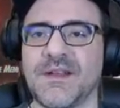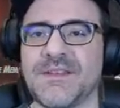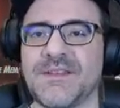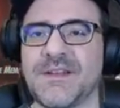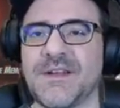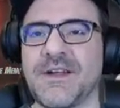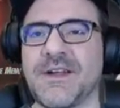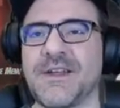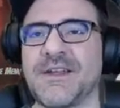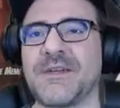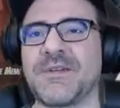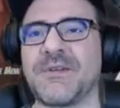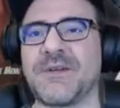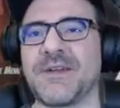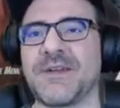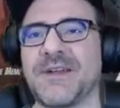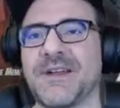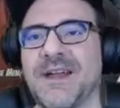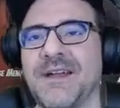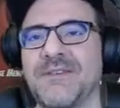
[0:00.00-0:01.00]
Sorry, I know
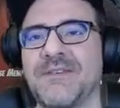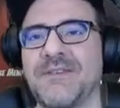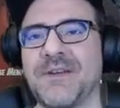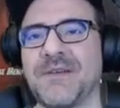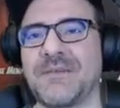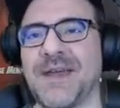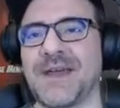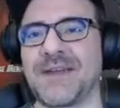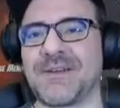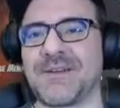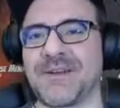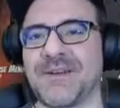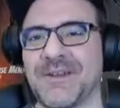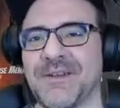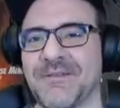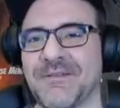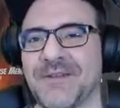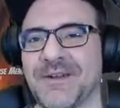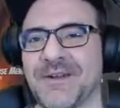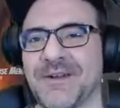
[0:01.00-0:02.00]
I feel bad going
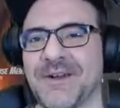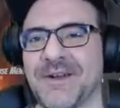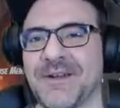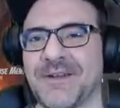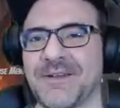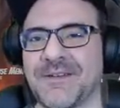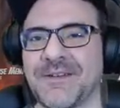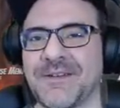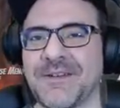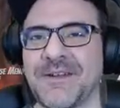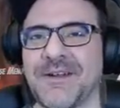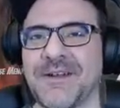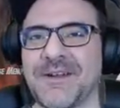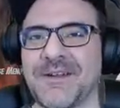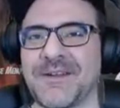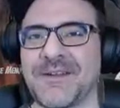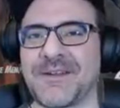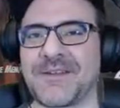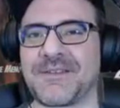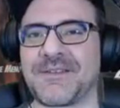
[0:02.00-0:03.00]
over
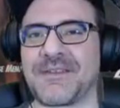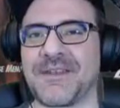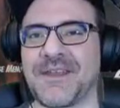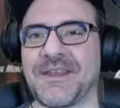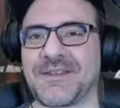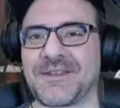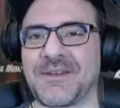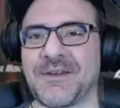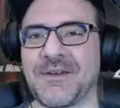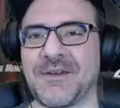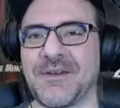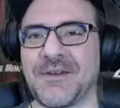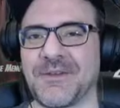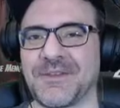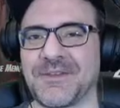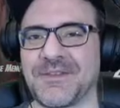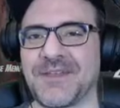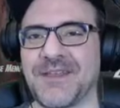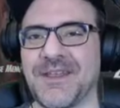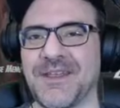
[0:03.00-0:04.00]
our guest
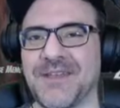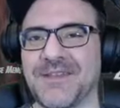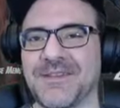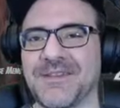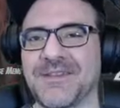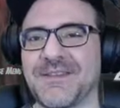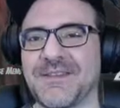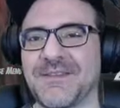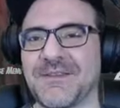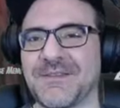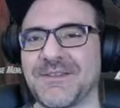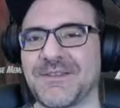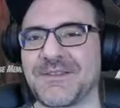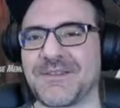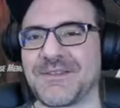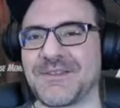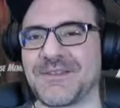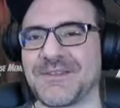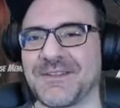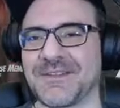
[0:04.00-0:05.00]
co-host's head, so we
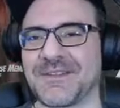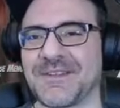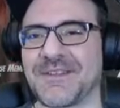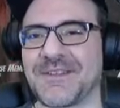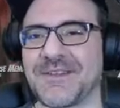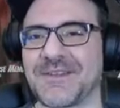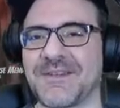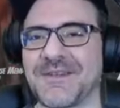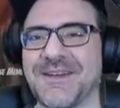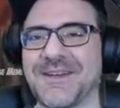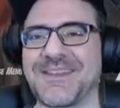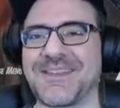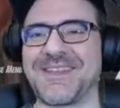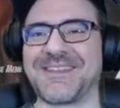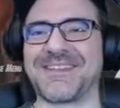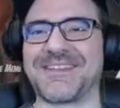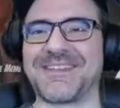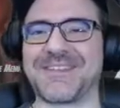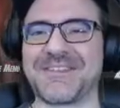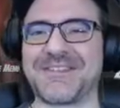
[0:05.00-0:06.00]
shouldn't talk about
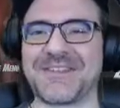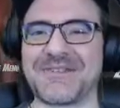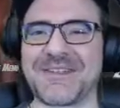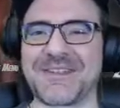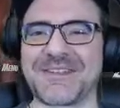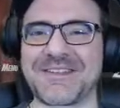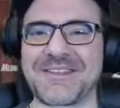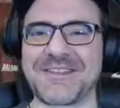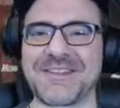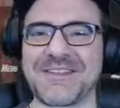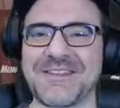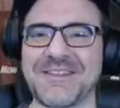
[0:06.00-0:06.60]
that stuff too much.